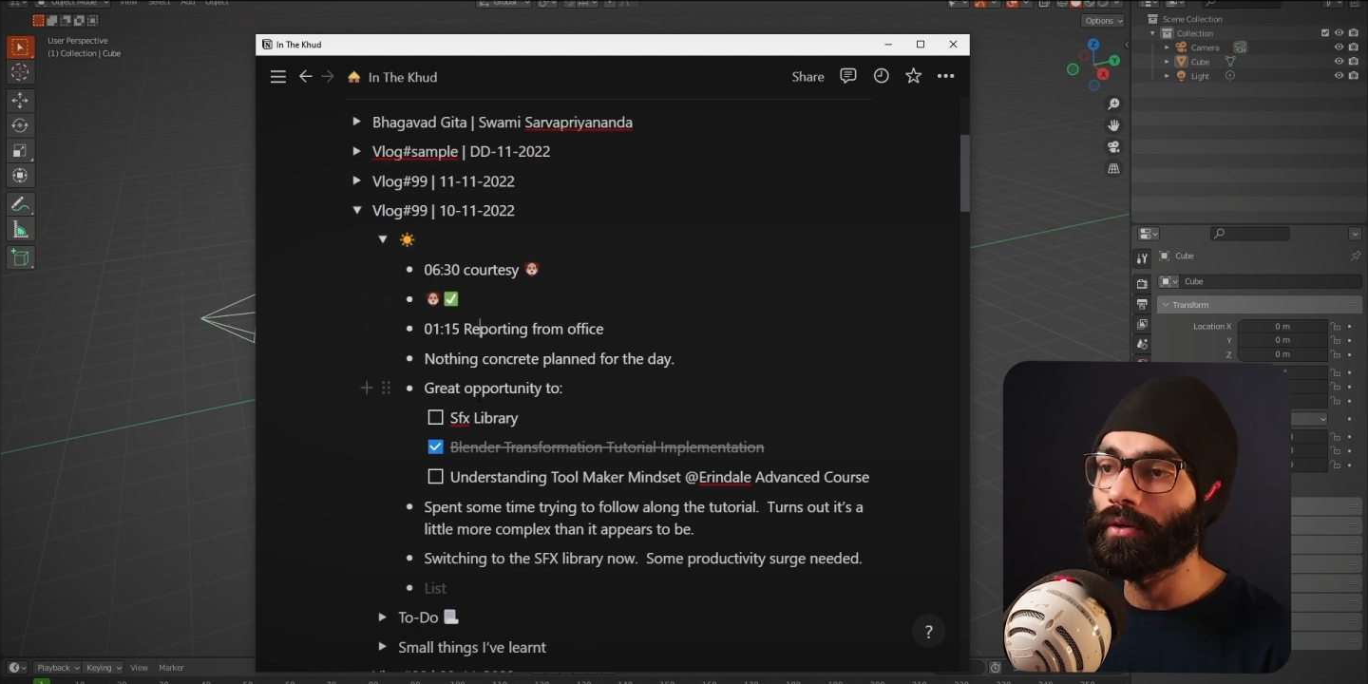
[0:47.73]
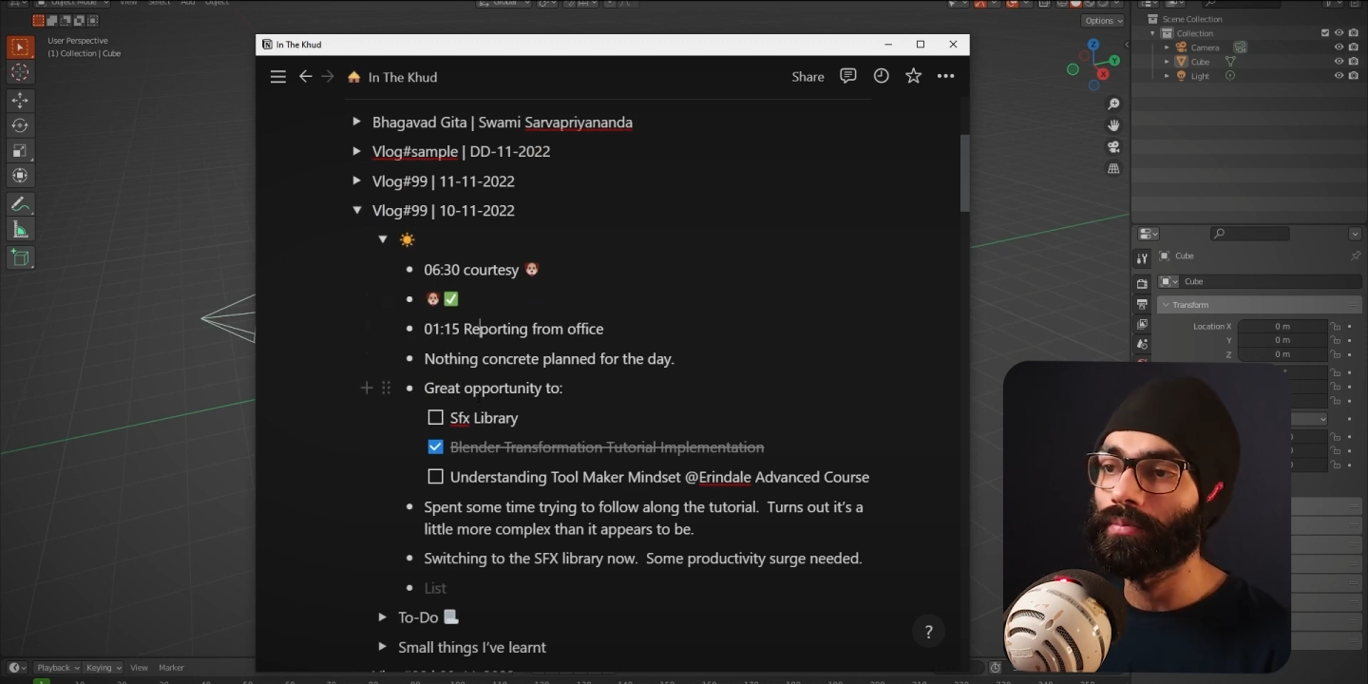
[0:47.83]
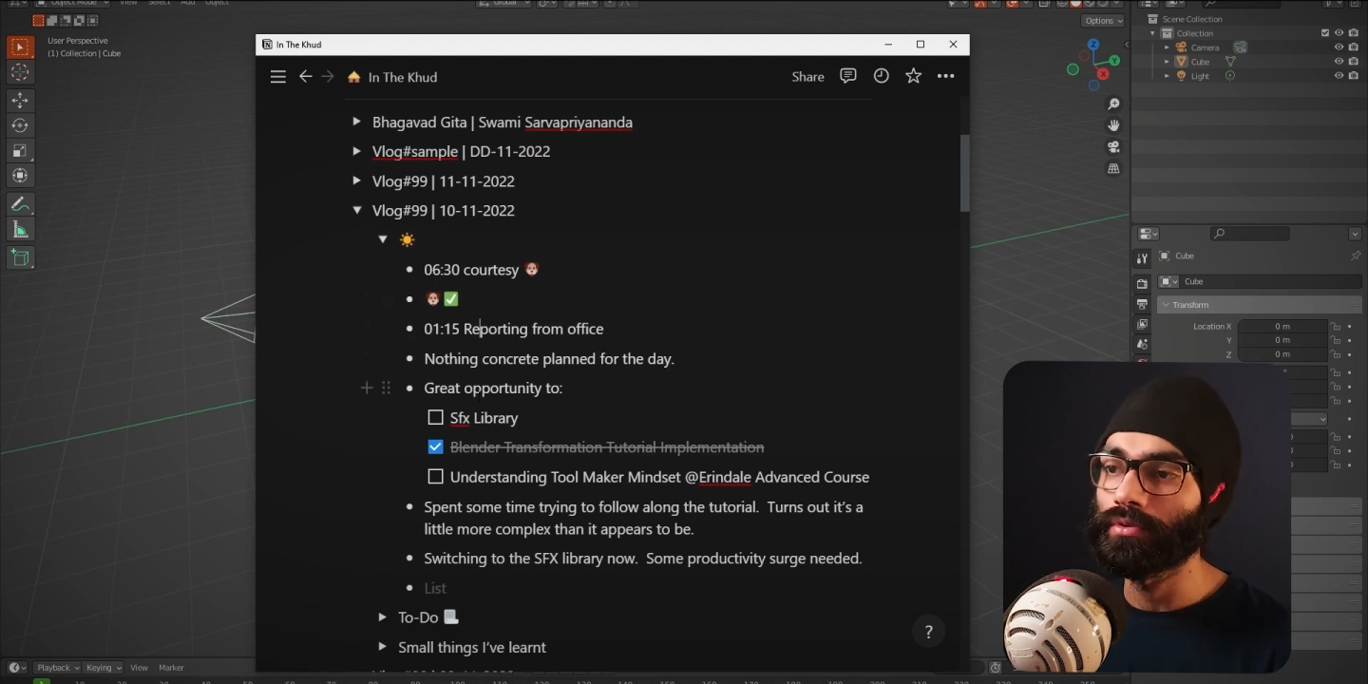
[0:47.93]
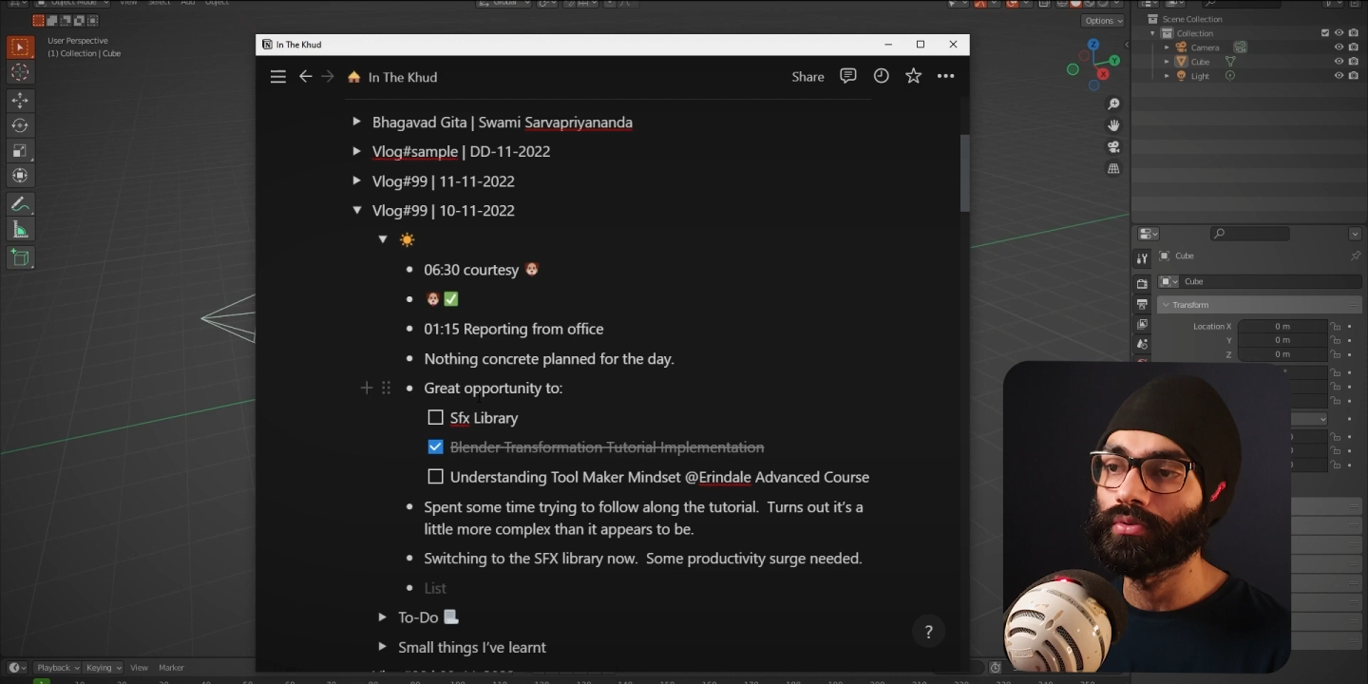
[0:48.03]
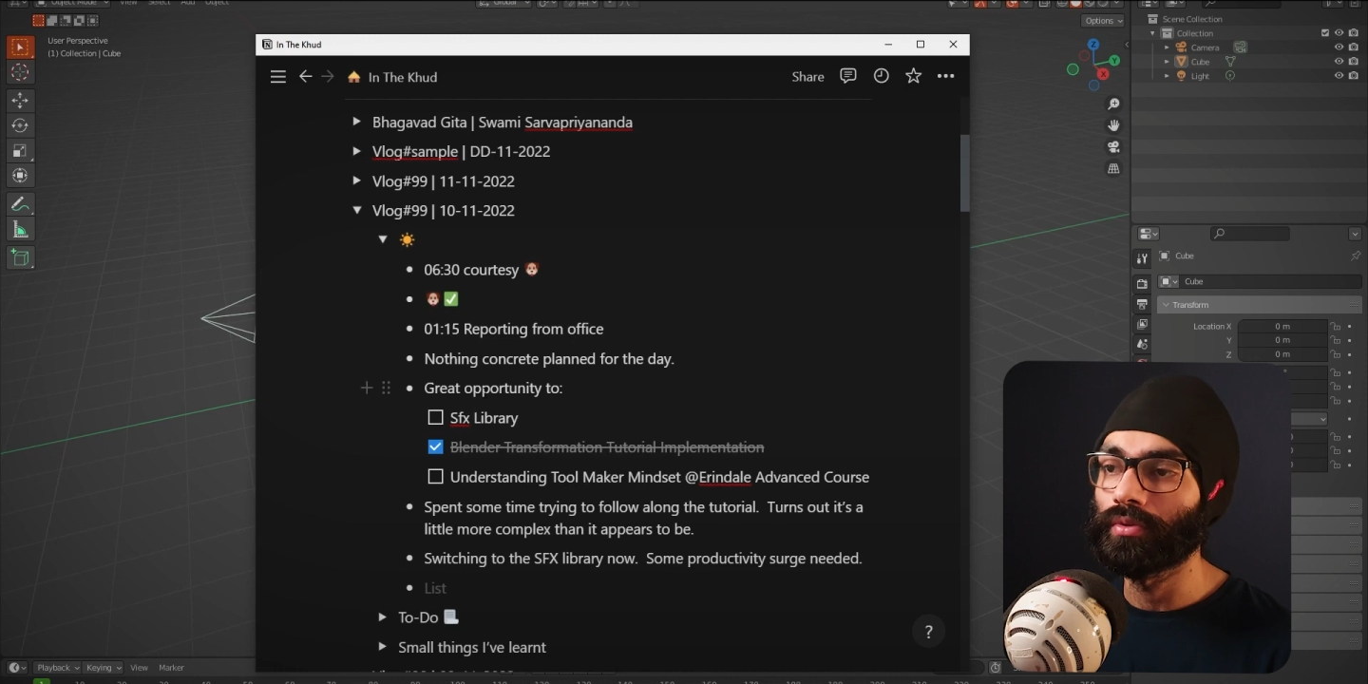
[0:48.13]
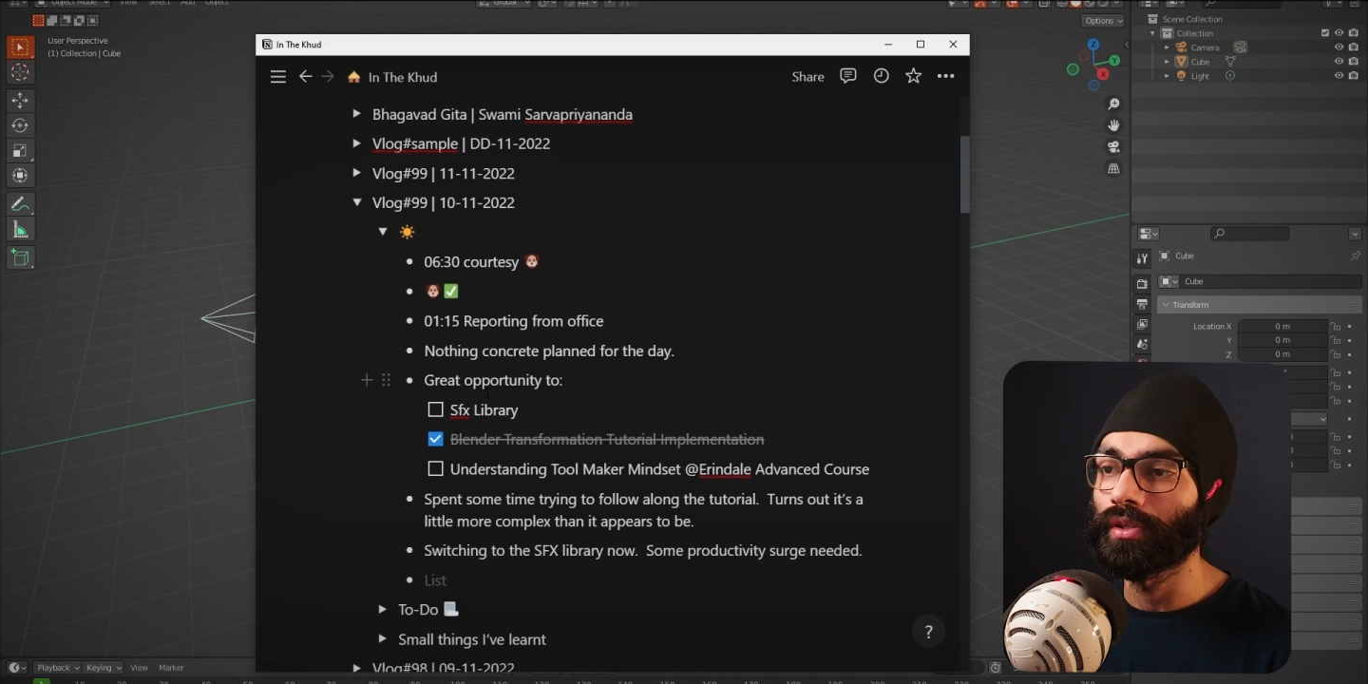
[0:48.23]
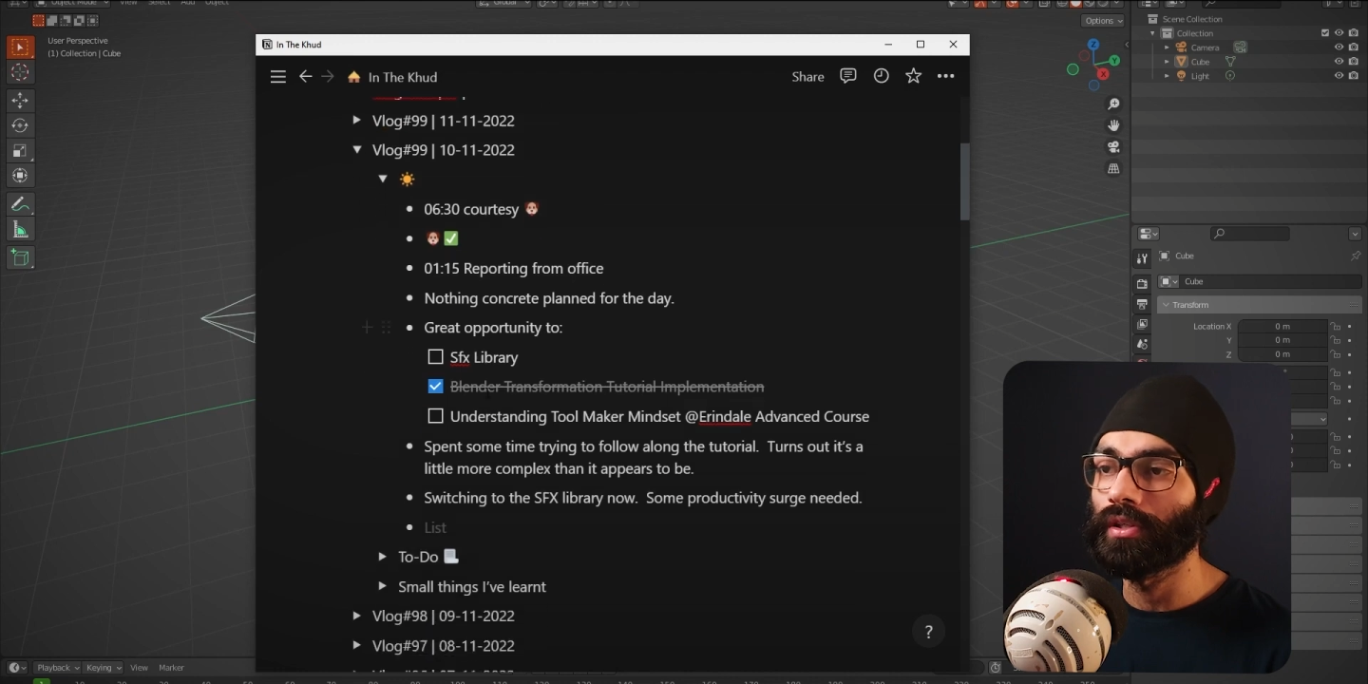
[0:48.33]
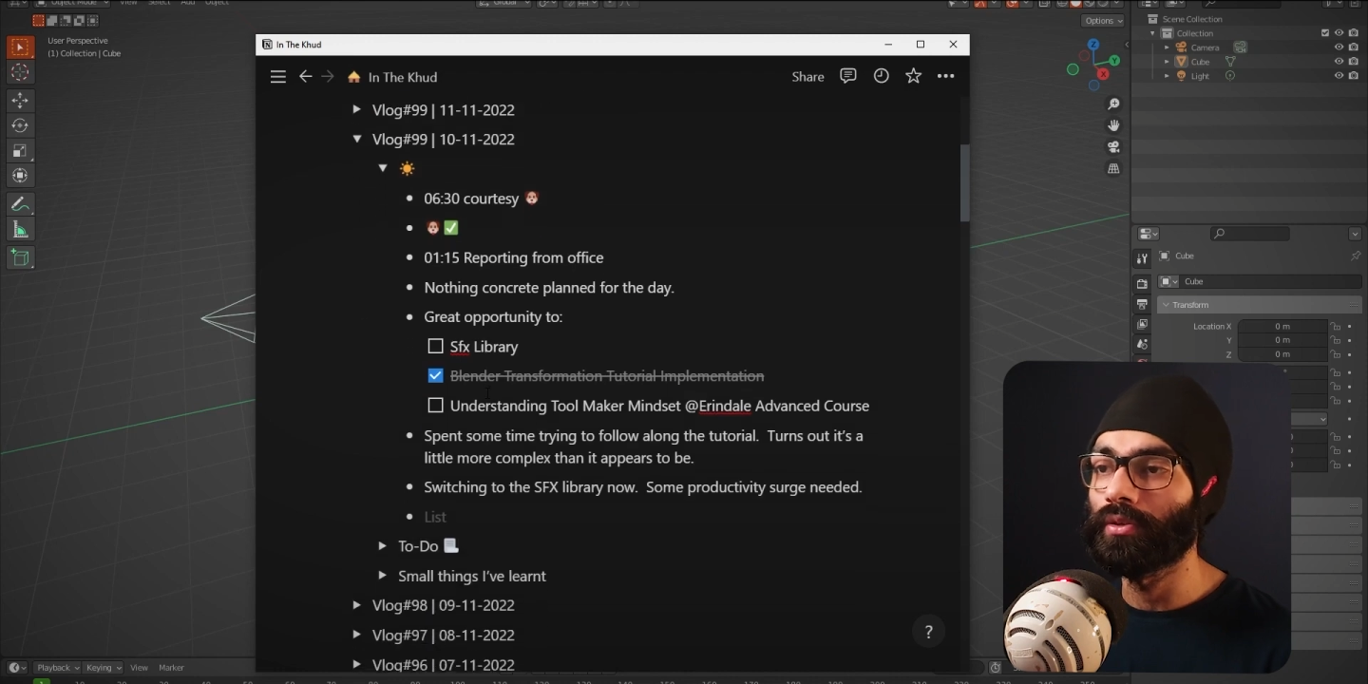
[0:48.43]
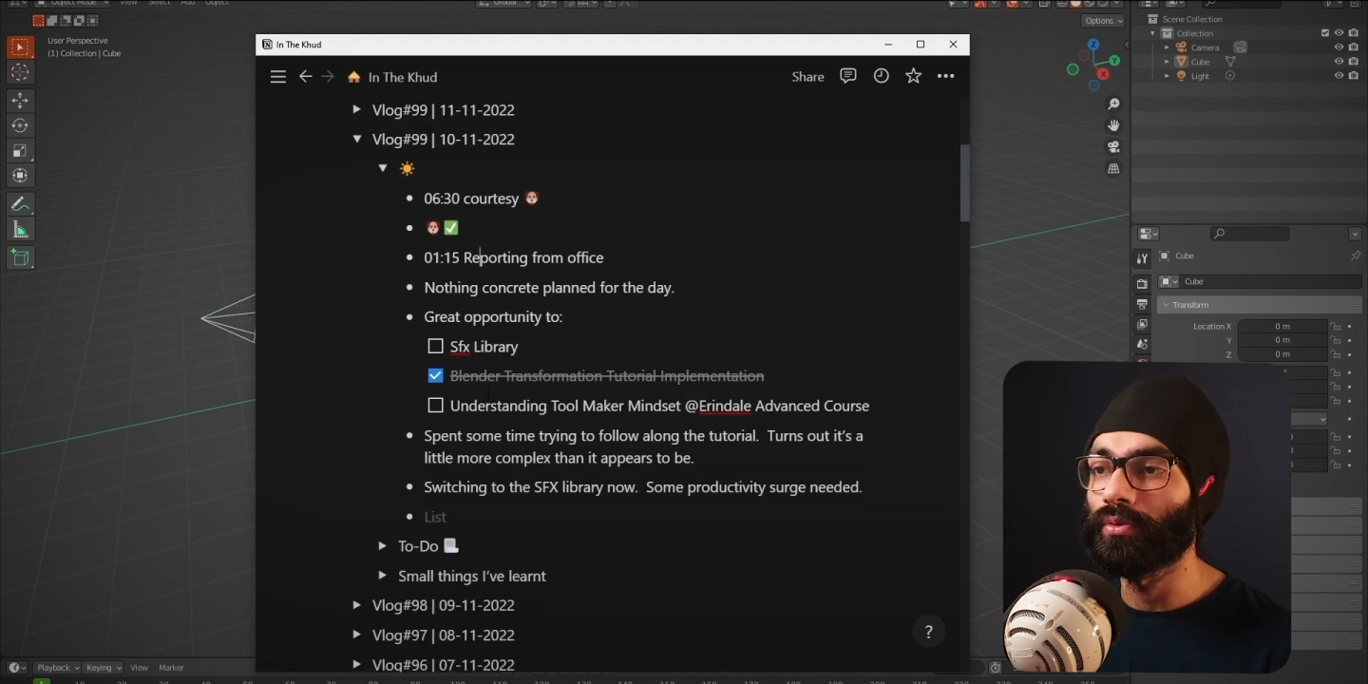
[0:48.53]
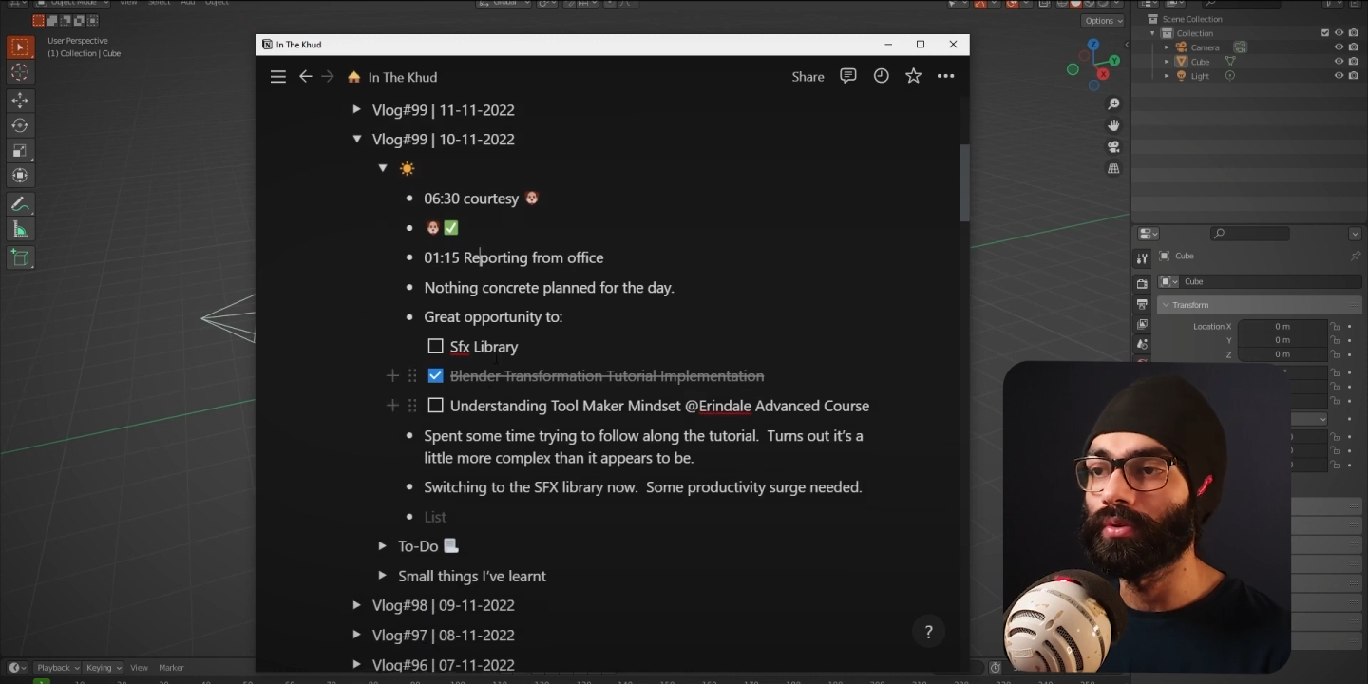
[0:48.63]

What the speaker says: opportunity to